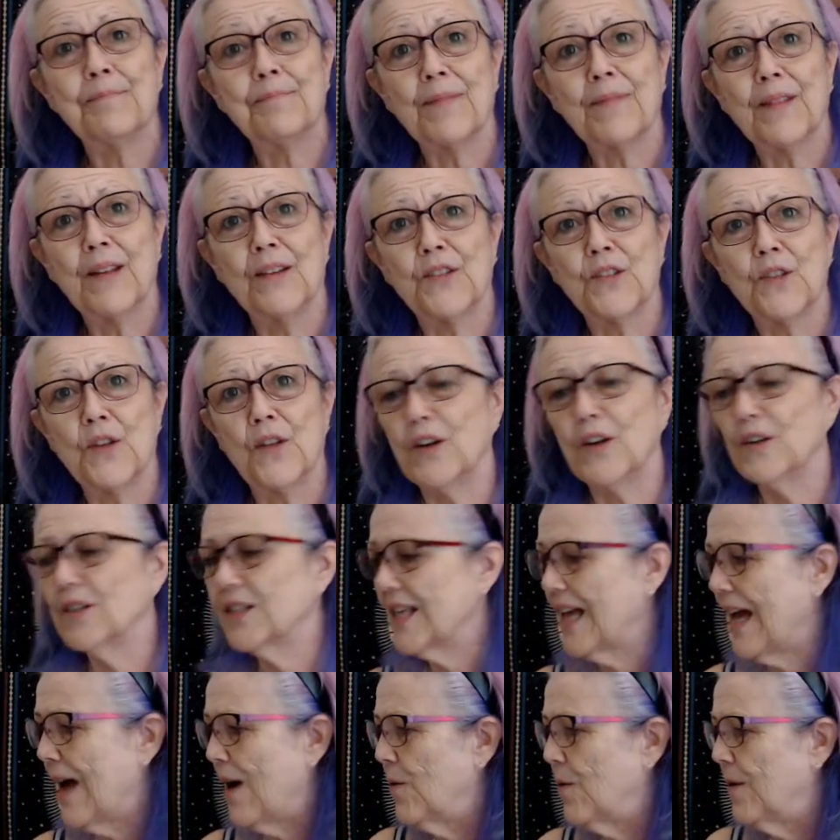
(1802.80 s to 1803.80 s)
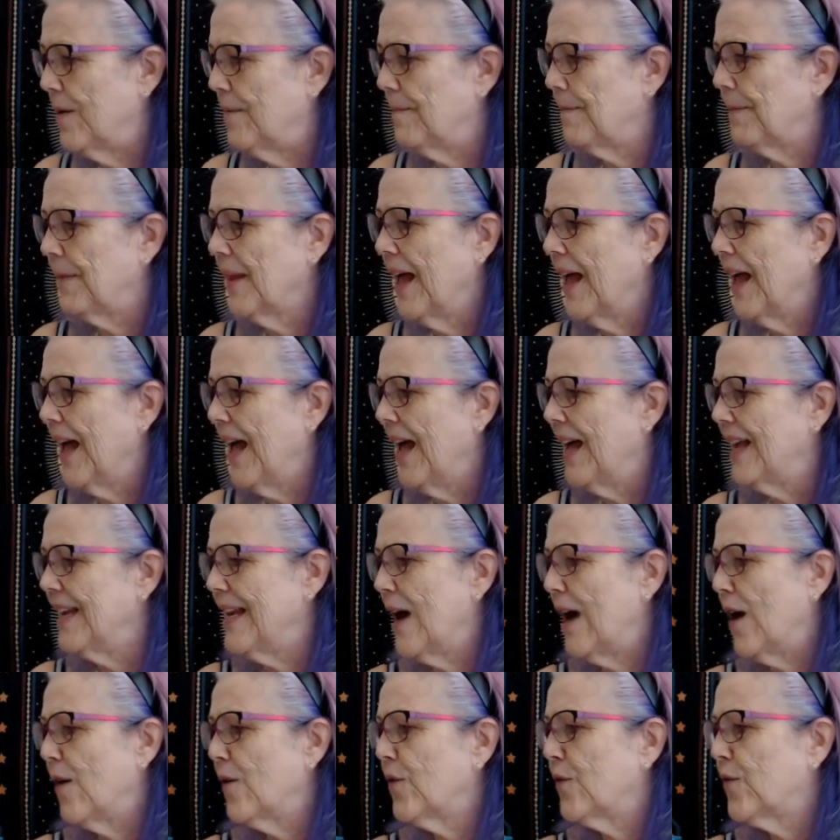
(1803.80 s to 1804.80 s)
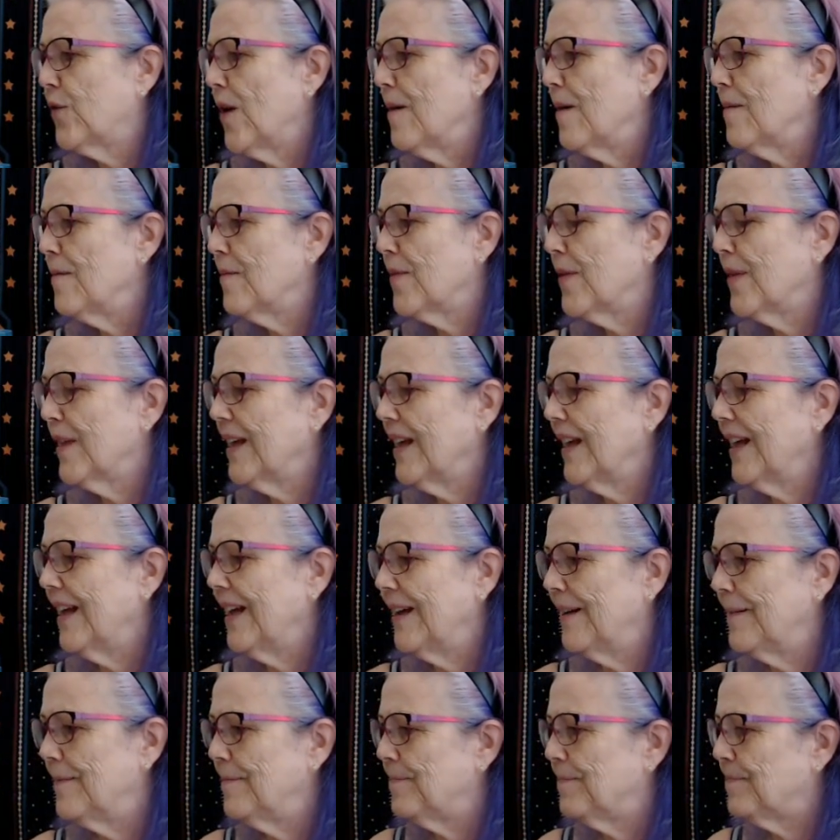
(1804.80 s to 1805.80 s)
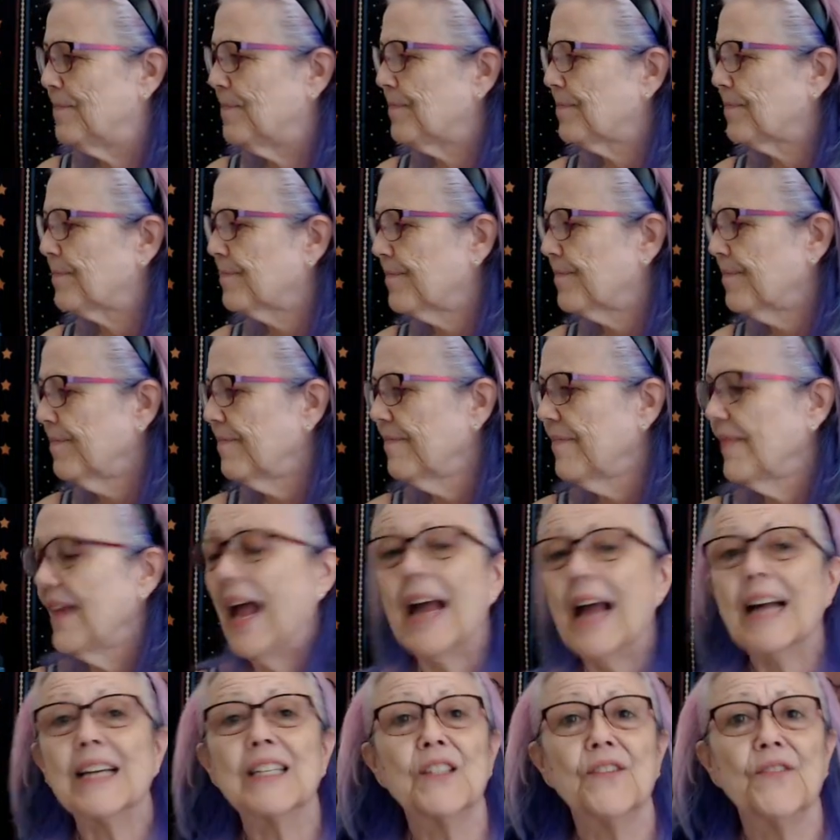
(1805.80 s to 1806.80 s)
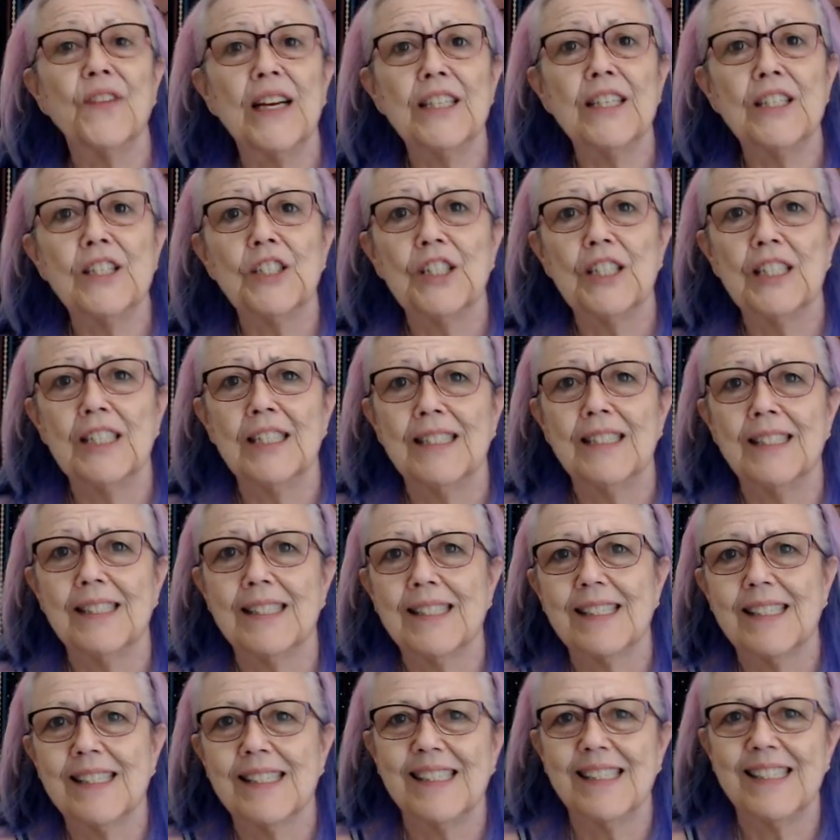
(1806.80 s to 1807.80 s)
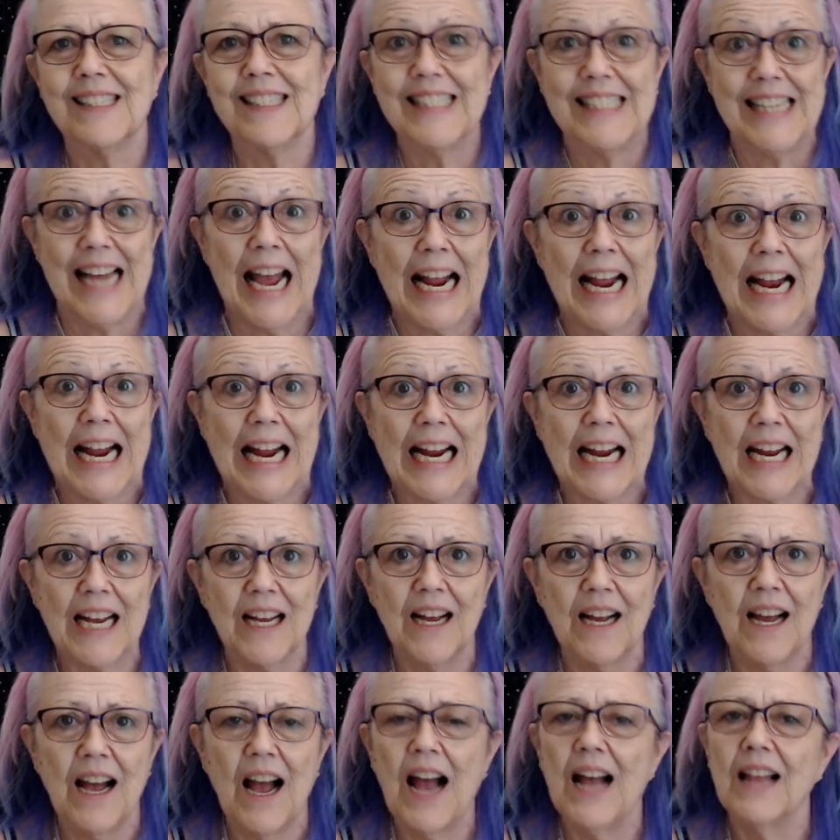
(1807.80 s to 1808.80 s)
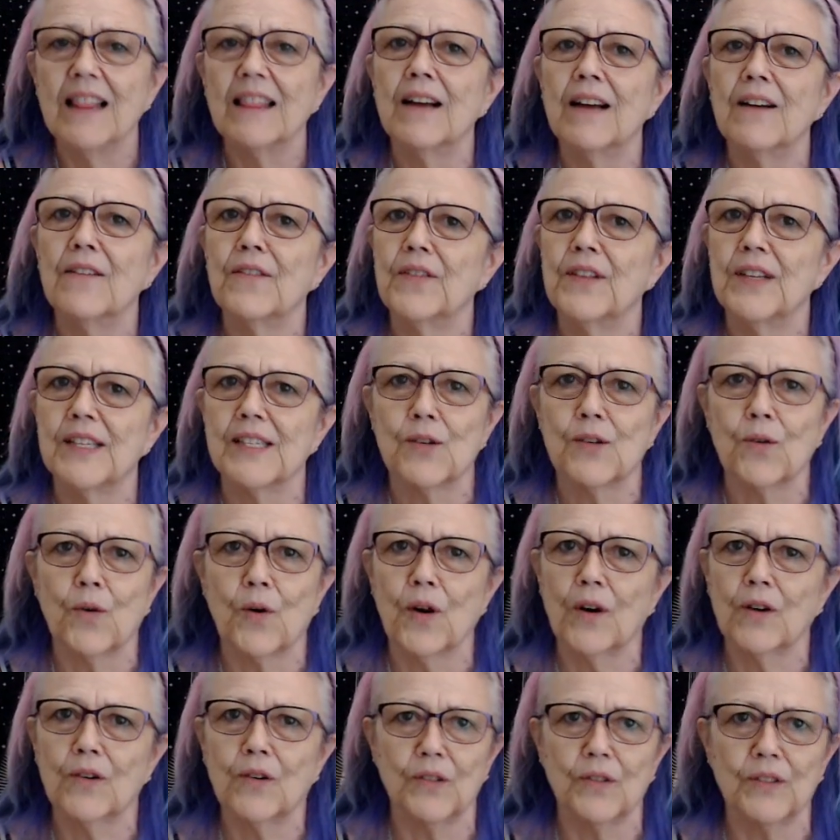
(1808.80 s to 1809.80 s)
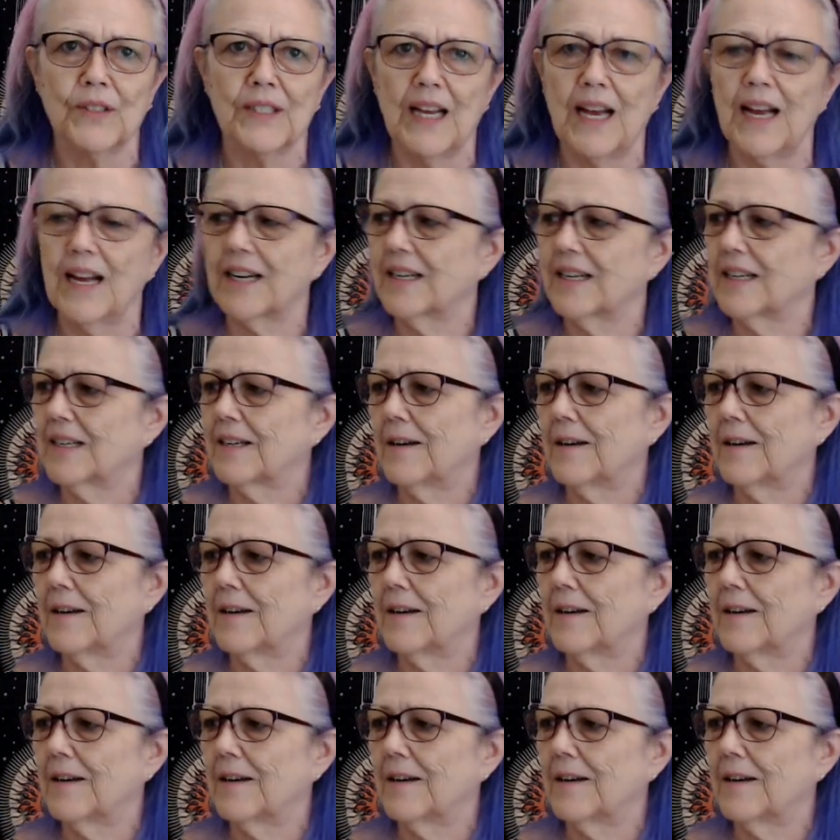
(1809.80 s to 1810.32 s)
So there's that one. Now from the activations deck, I love this oracle deck.